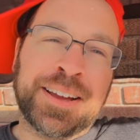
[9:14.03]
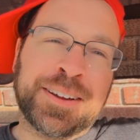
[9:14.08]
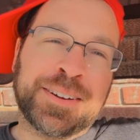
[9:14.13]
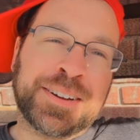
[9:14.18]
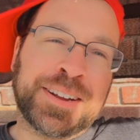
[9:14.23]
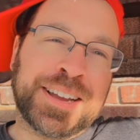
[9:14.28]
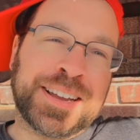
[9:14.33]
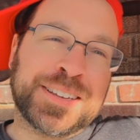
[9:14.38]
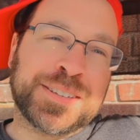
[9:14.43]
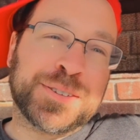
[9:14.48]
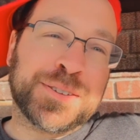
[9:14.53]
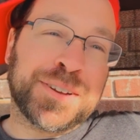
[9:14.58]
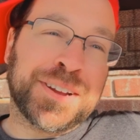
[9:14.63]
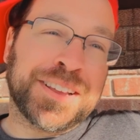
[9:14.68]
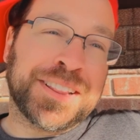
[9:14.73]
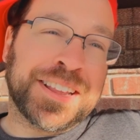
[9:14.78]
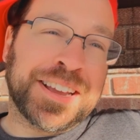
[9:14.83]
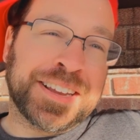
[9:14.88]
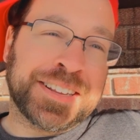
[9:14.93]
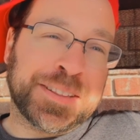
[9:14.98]
Okay, so
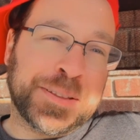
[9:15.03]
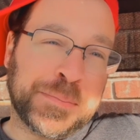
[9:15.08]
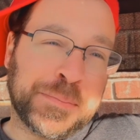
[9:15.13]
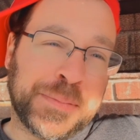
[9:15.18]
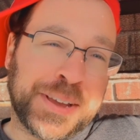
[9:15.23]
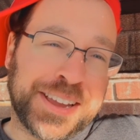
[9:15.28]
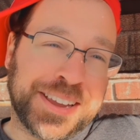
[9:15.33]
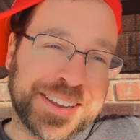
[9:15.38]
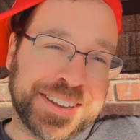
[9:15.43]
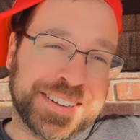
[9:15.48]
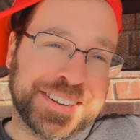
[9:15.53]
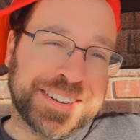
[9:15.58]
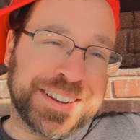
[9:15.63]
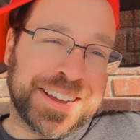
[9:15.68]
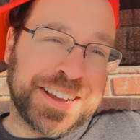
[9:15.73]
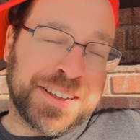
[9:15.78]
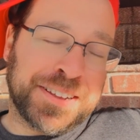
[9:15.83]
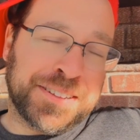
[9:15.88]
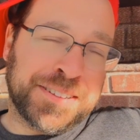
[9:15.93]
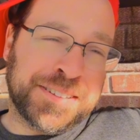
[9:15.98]
I like the Megan
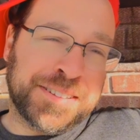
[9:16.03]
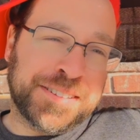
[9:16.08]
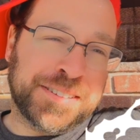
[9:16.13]
doll.